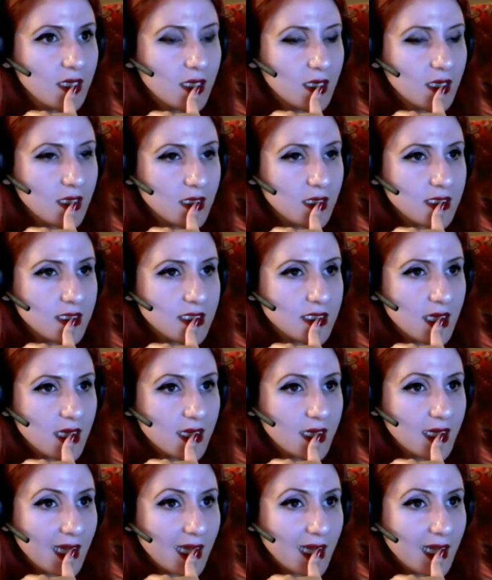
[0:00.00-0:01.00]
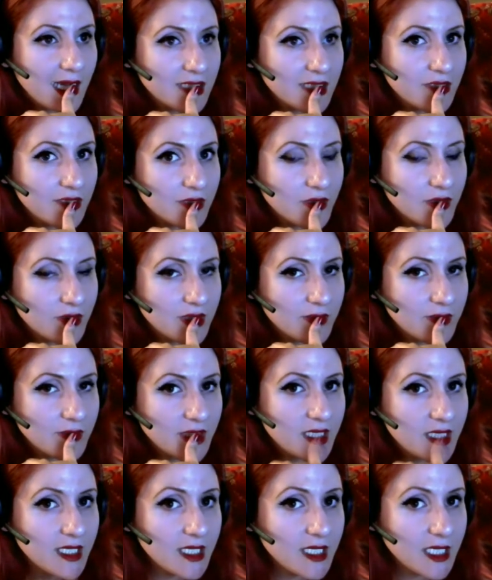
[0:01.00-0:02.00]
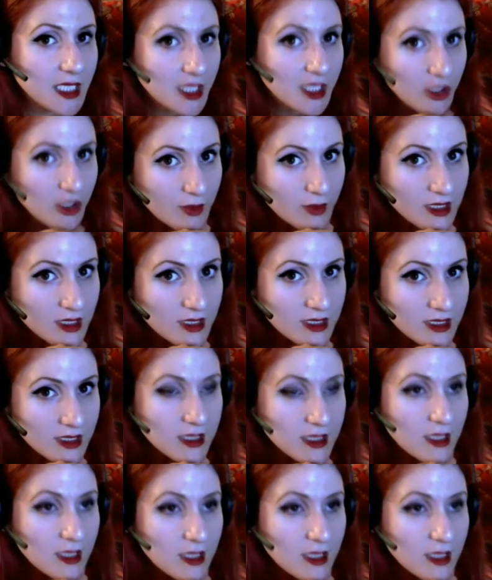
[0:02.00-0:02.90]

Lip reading: is that actor is going to be any humans,